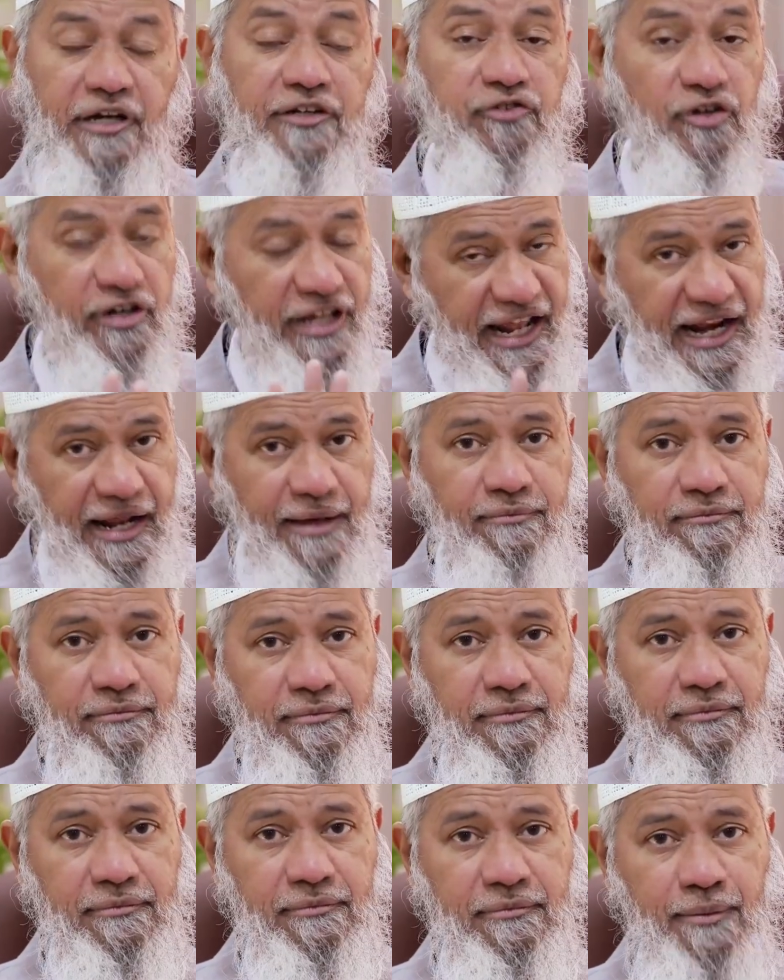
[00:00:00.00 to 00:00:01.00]
It's not haram,
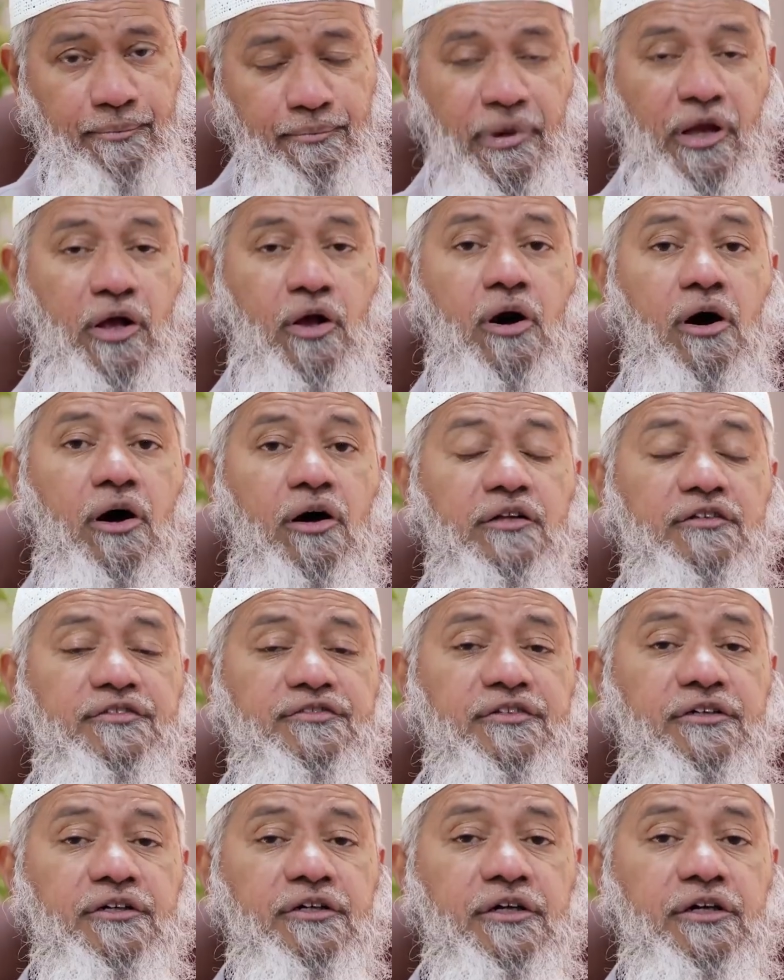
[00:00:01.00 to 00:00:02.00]

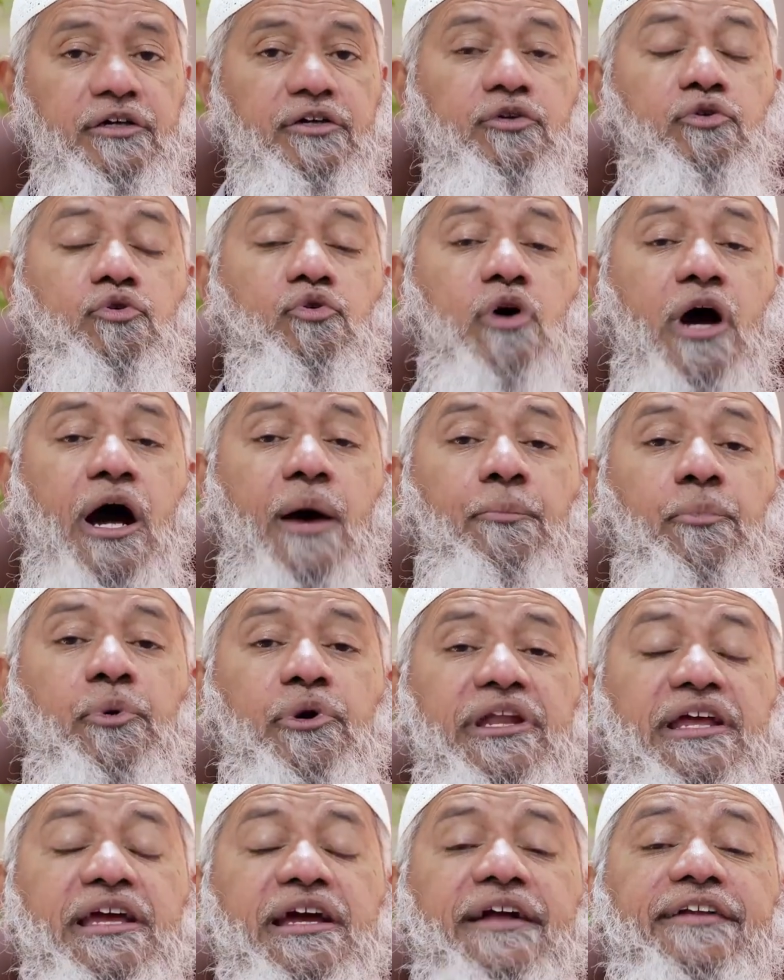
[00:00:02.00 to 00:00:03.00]
because you are
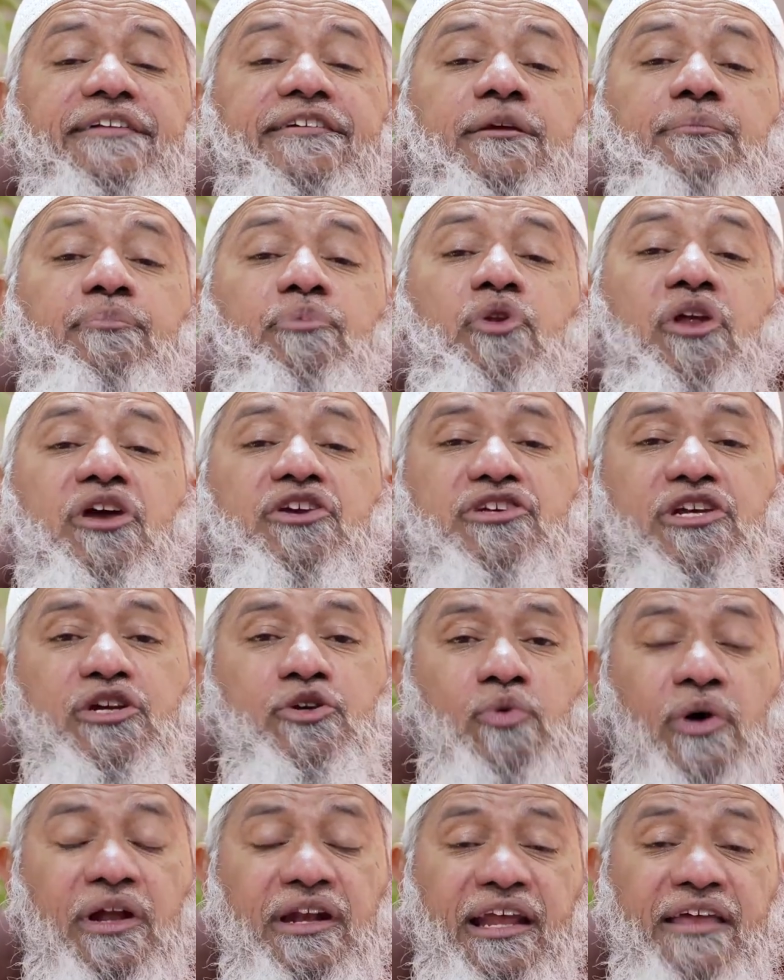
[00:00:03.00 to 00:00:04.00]
putting a
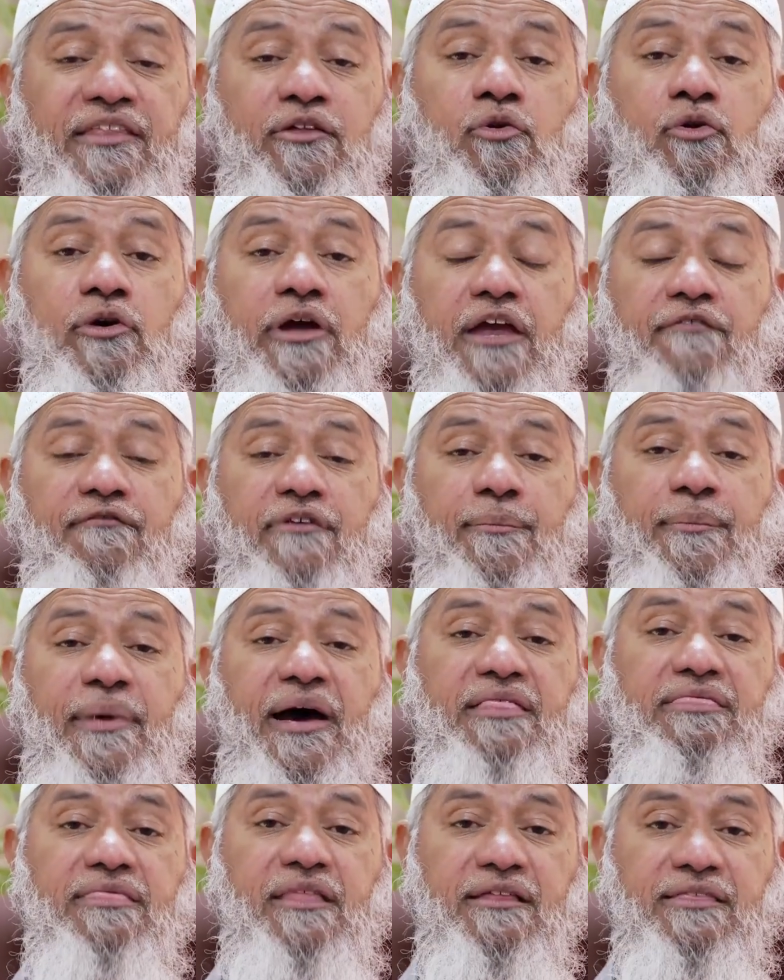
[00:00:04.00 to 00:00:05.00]
stipulation to Allah that okay, if I
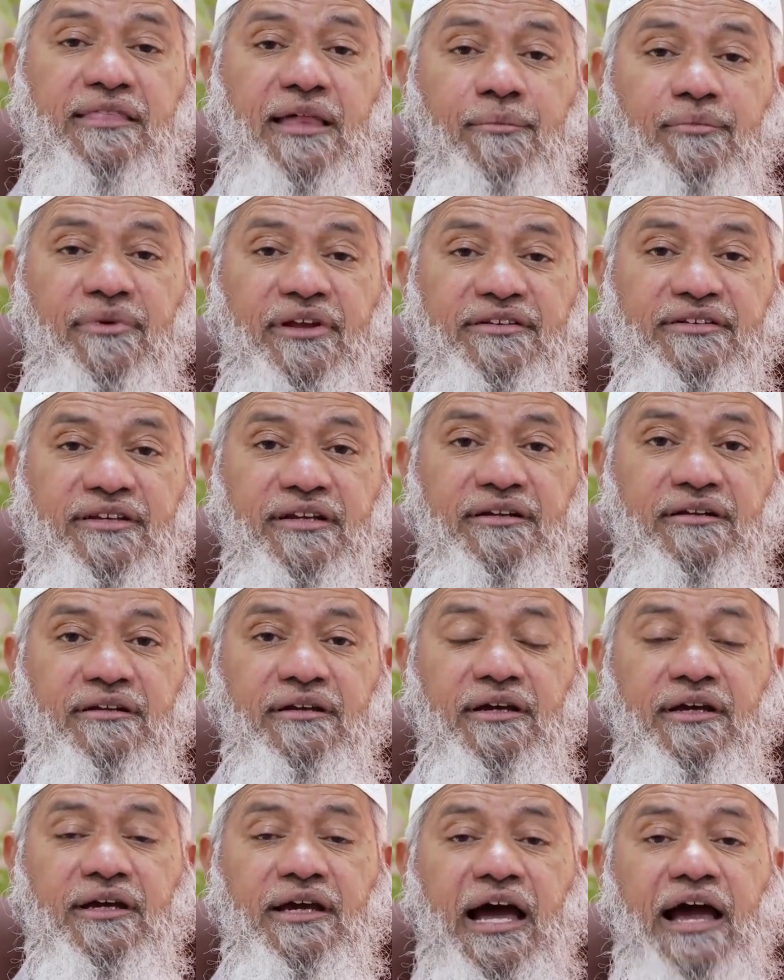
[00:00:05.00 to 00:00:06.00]
pass the
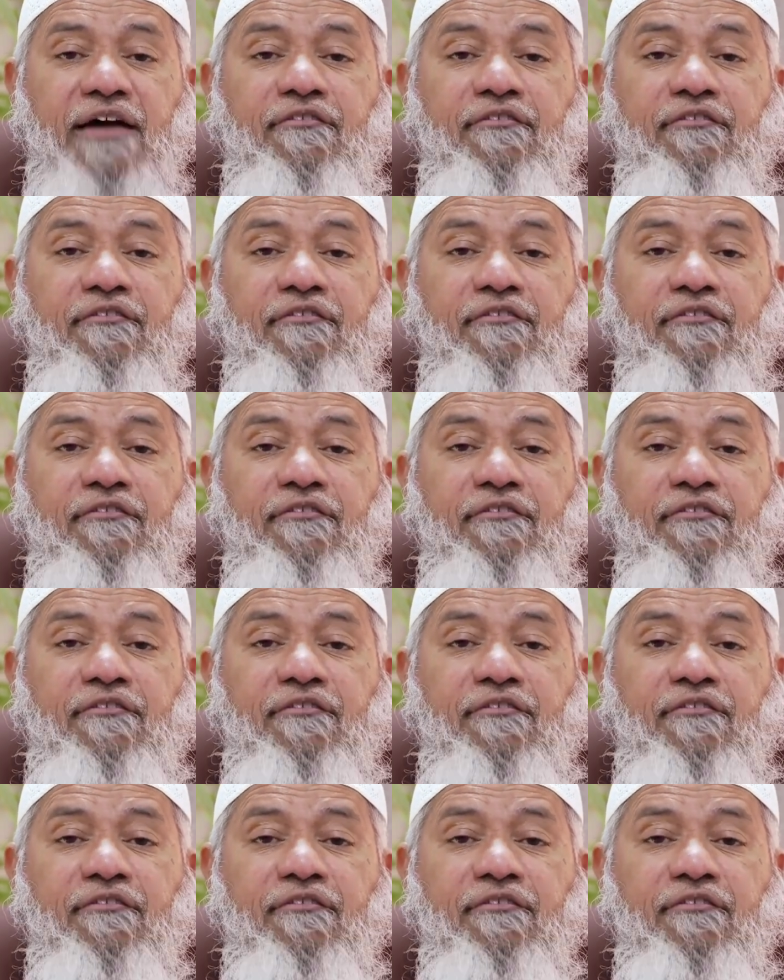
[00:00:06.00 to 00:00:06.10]
examination,